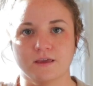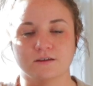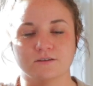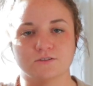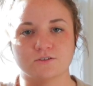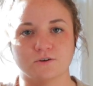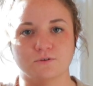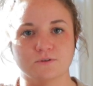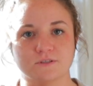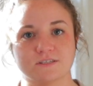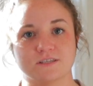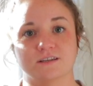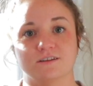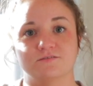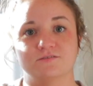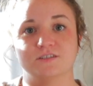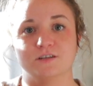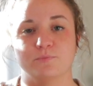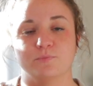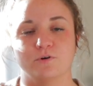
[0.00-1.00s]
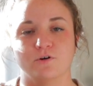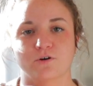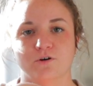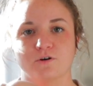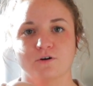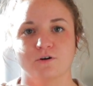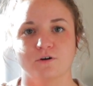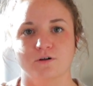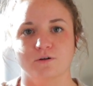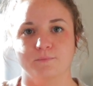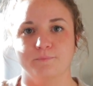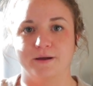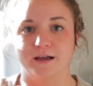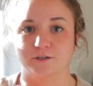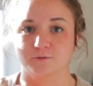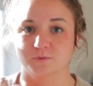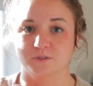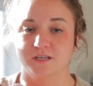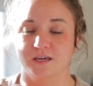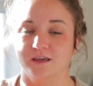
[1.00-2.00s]
So instead of typical
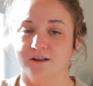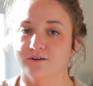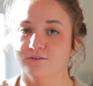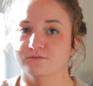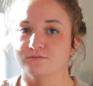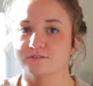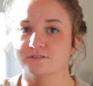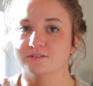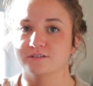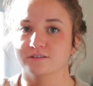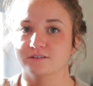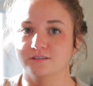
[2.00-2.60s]
mashed potatoes